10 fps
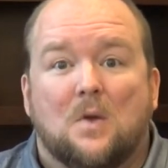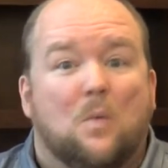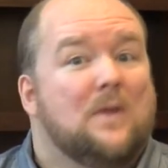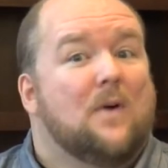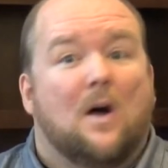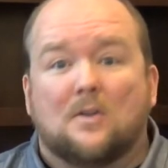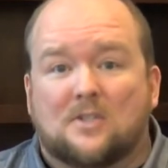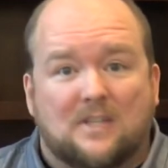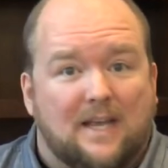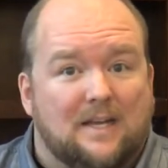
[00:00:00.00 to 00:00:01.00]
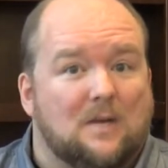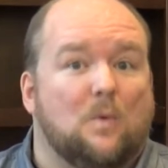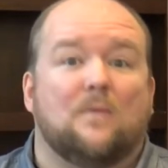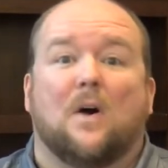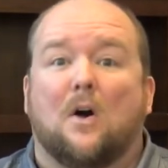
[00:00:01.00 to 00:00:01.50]
We've all sinned and
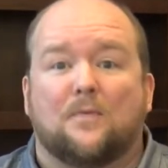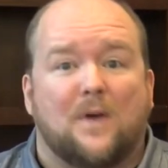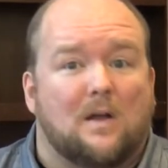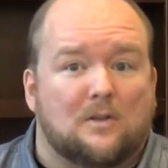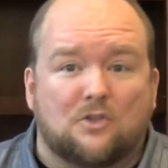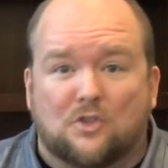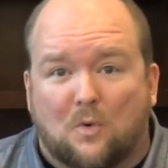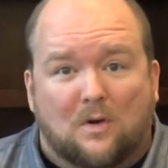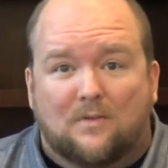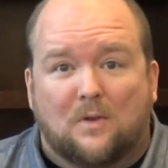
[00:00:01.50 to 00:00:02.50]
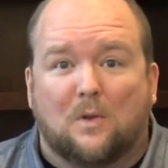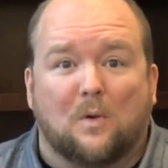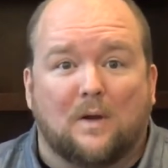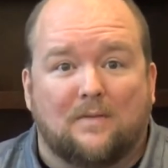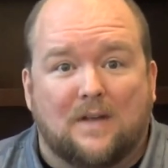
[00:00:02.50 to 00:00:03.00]
we've all fallen short of the
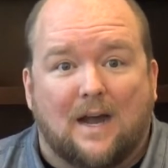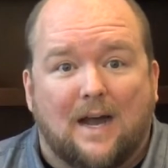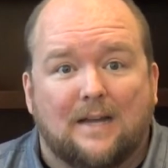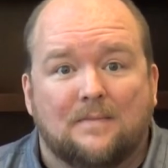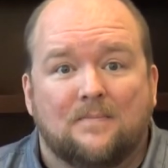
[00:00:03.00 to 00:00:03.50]
glory of God.